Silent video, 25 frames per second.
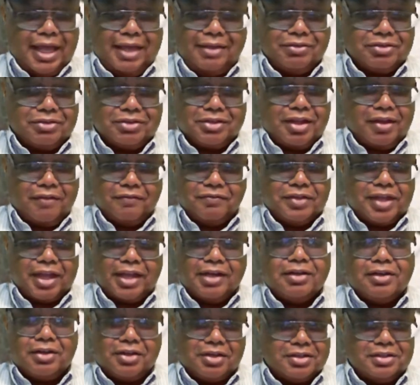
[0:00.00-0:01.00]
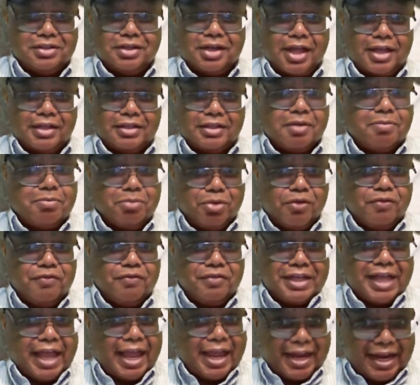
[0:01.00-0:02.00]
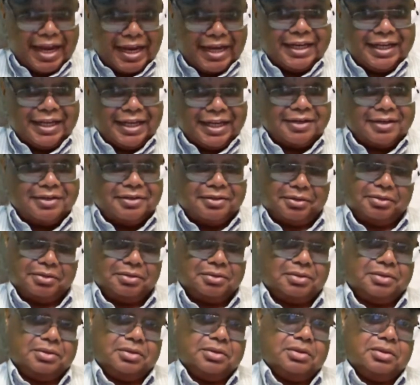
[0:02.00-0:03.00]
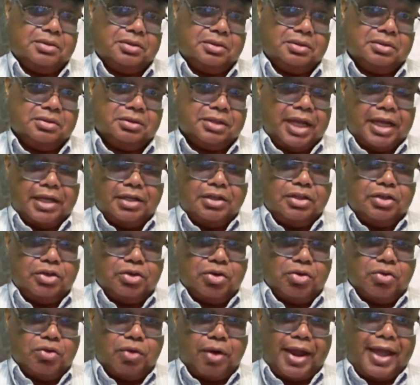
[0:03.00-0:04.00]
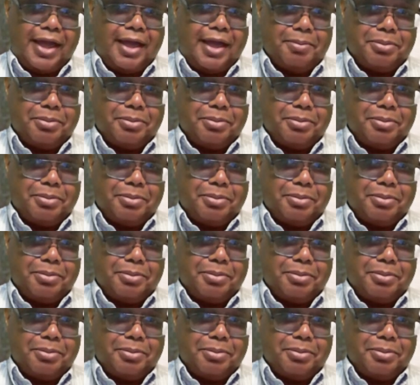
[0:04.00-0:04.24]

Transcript: He has stuff that looks like the movie Alien. That little